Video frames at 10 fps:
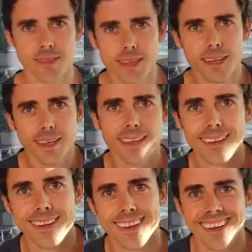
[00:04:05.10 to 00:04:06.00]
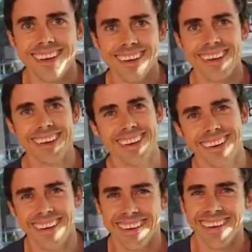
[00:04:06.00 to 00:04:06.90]
You should. You should.
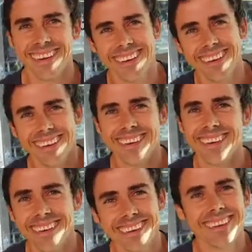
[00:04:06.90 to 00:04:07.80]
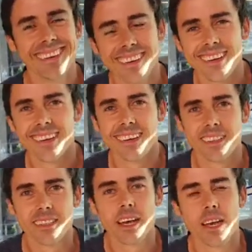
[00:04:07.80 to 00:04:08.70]
No, I've had it on my list for weeks, but
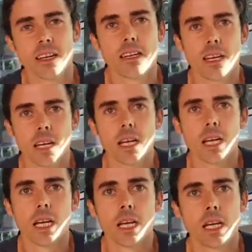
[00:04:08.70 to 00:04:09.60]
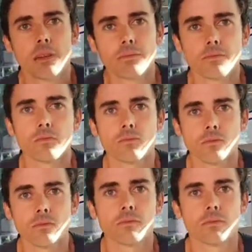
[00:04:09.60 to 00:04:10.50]

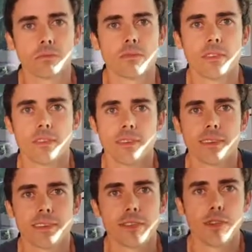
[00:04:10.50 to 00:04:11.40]
now I'm off.